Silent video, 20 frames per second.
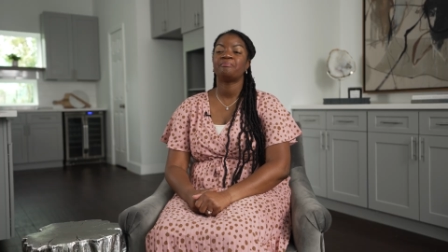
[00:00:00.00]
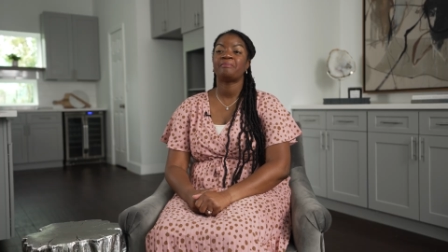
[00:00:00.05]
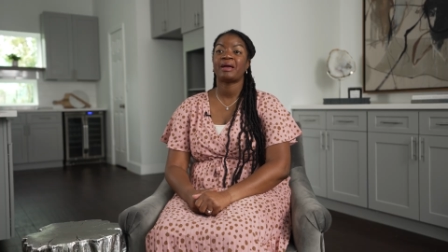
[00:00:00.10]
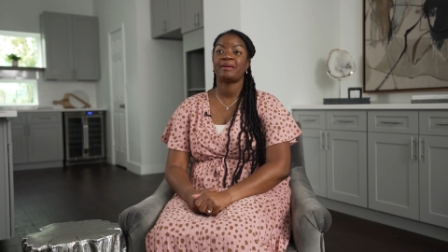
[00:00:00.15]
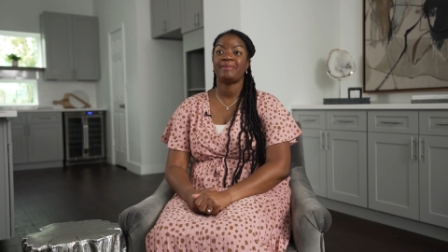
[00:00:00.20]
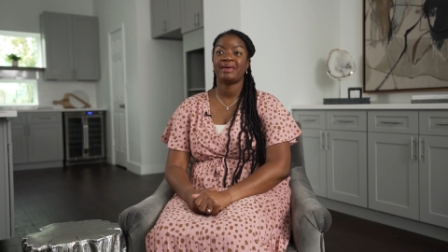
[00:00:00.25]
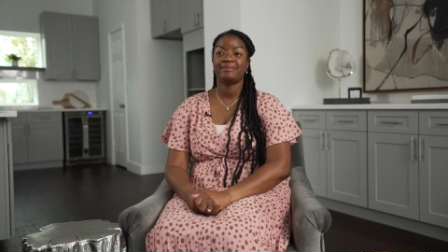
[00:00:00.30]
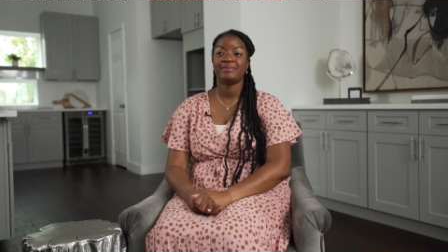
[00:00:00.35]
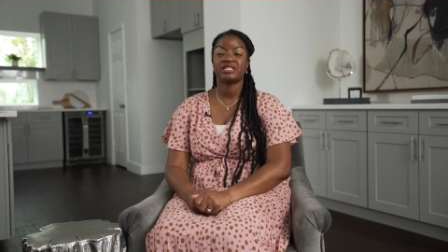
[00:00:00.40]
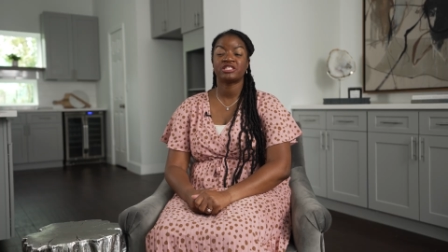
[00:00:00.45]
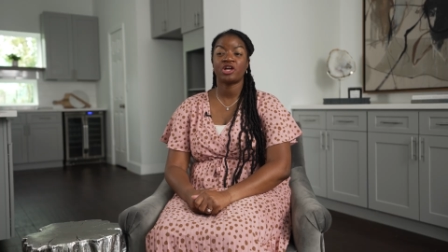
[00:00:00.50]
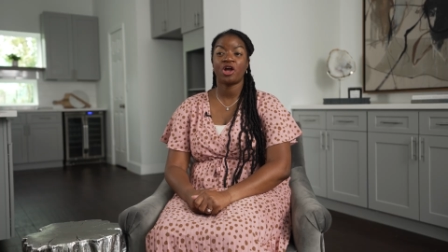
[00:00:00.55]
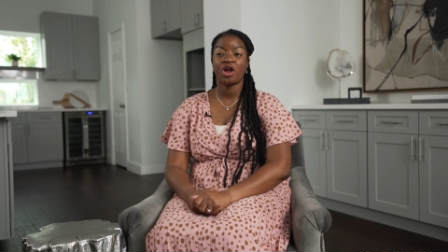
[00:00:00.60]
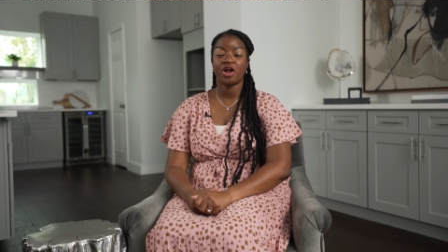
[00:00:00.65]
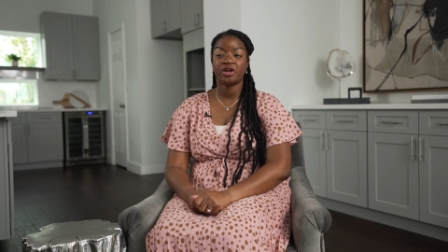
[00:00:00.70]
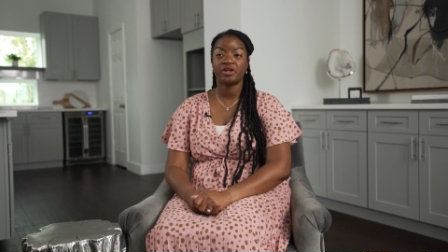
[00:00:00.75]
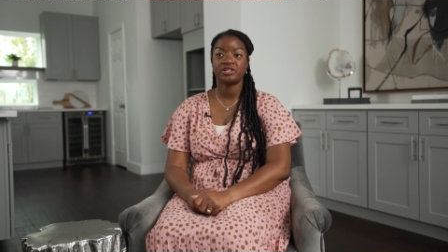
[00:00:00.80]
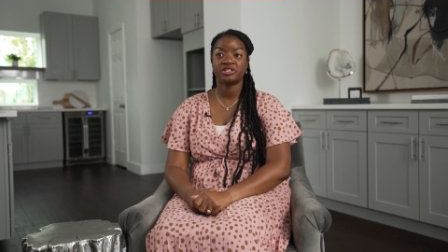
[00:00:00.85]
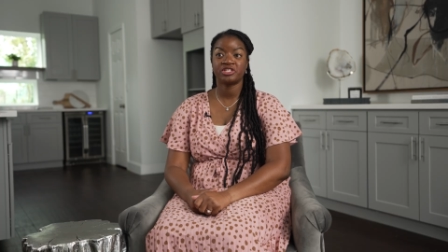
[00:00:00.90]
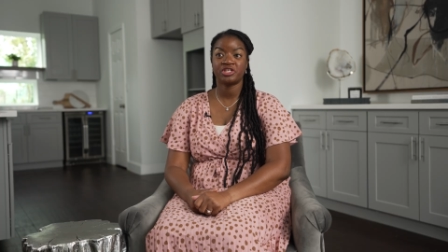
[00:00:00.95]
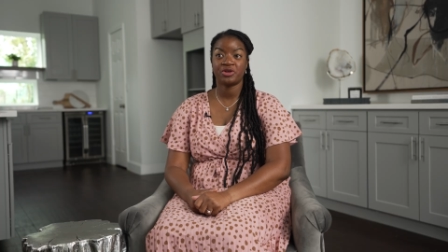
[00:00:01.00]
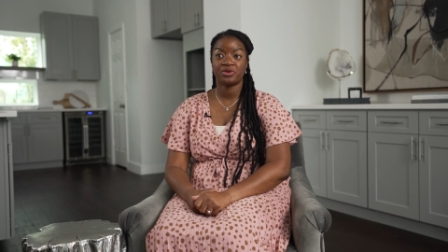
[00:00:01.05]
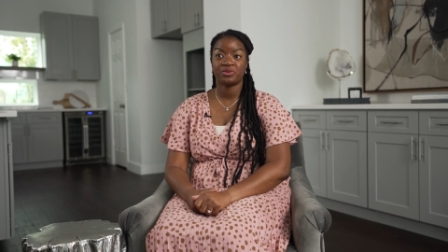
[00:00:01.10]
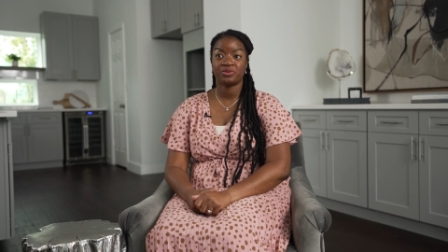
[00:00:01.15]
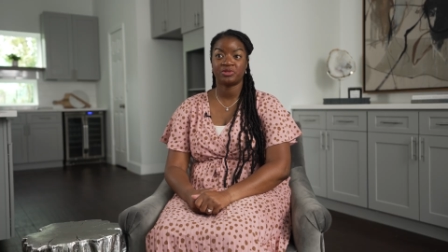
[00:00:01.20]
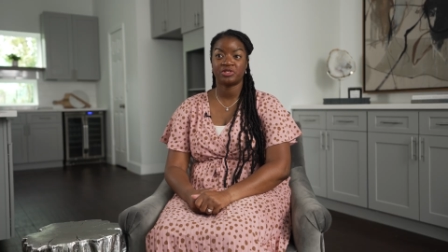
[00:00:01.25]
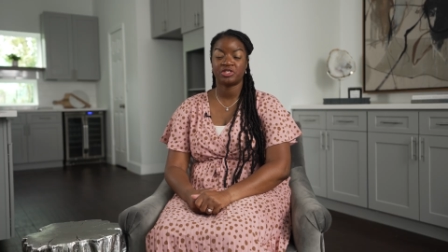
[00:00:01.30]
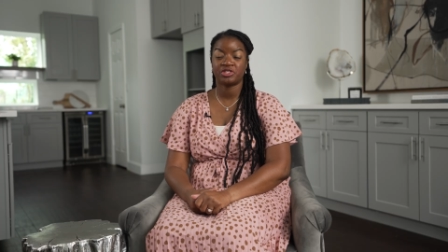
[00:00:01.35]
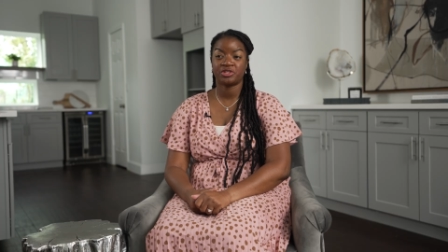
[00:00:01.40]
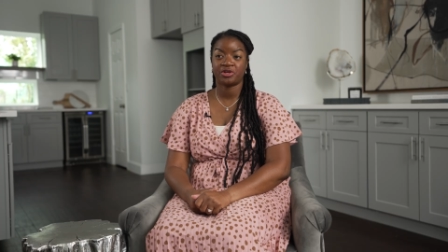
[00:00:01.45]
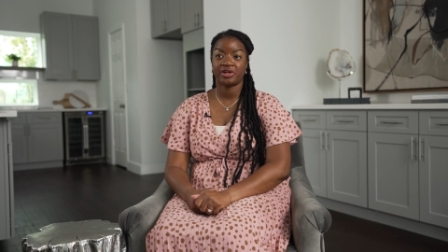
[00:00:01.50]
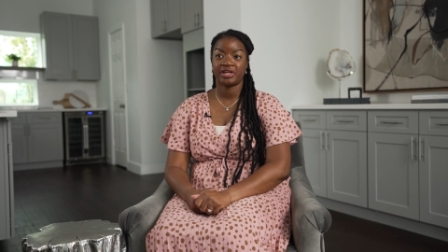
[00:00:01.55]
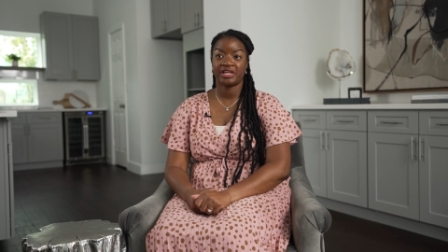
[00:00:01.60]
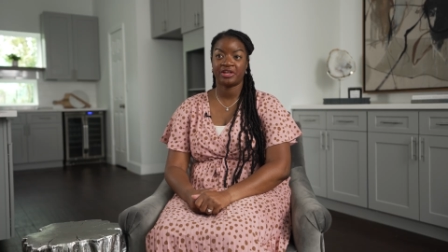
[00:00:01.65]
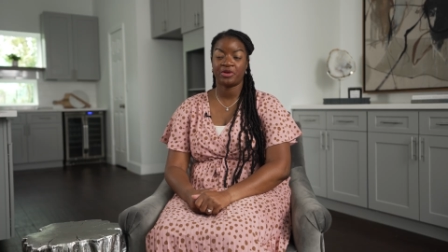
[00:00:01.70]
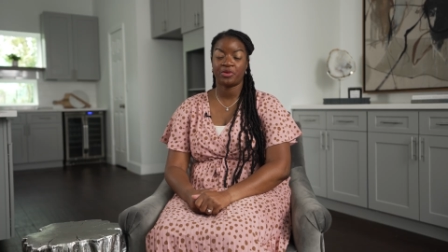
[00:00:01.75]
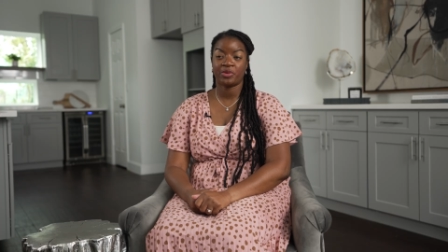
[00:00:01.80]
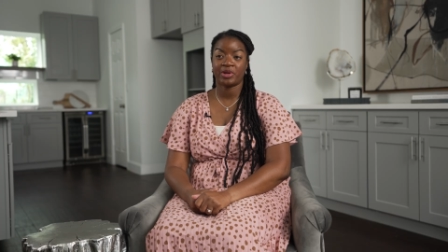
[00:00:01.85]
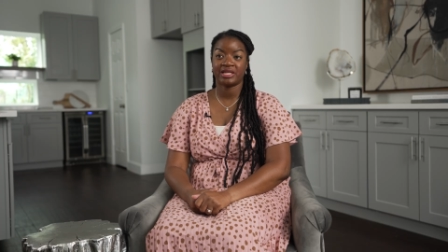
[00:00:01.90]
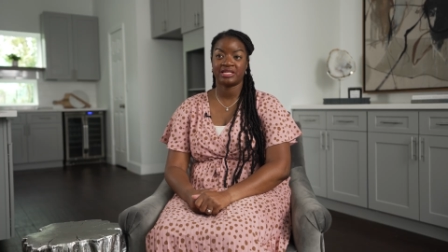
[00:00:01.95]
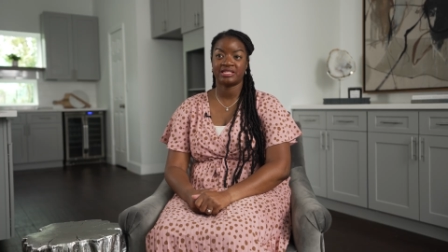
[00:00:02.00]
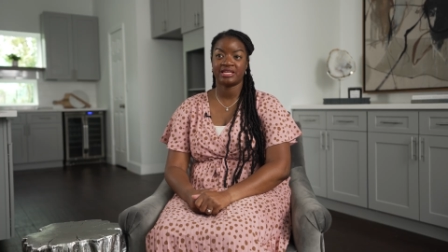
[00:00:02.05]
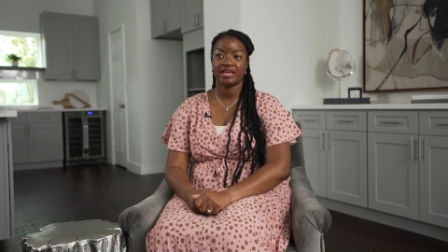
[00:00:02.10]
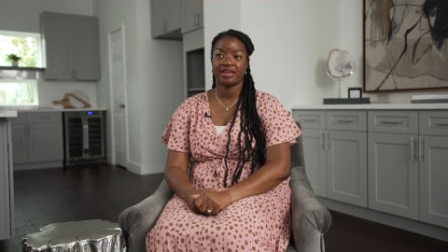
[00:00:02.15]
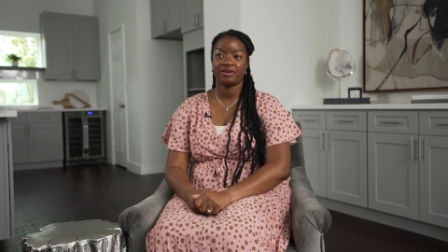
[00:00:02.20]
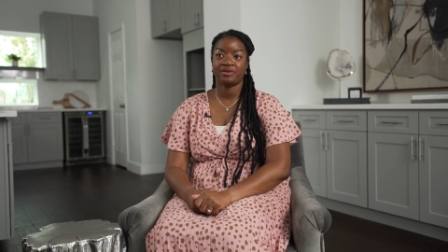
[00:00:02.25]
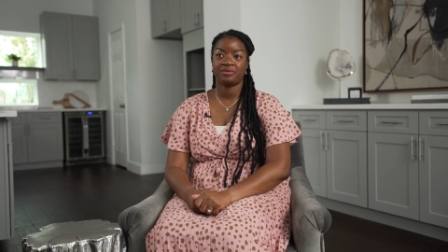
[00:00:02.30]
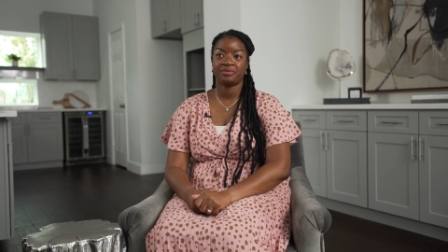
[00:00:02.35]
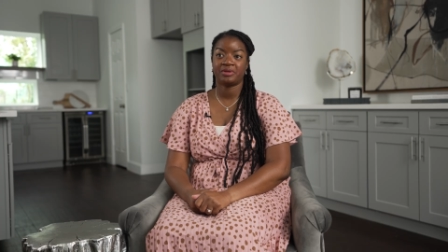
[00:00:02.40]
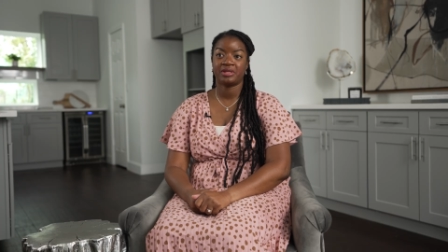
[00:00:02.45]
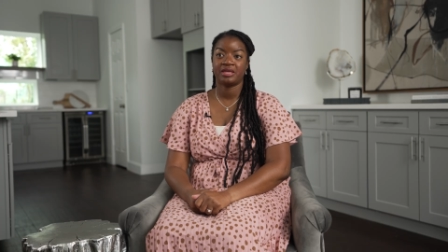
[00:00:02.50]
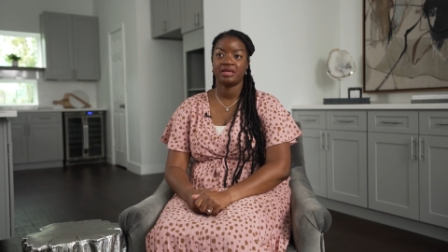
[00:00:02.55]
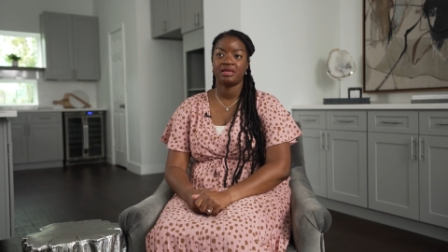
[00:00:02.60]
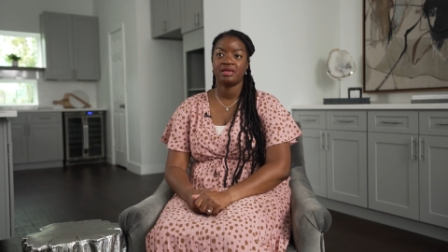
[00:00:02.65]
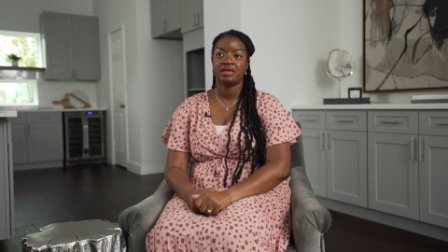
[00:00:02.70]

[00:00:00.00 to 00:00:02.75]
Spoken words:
my baby's heart tone started going down.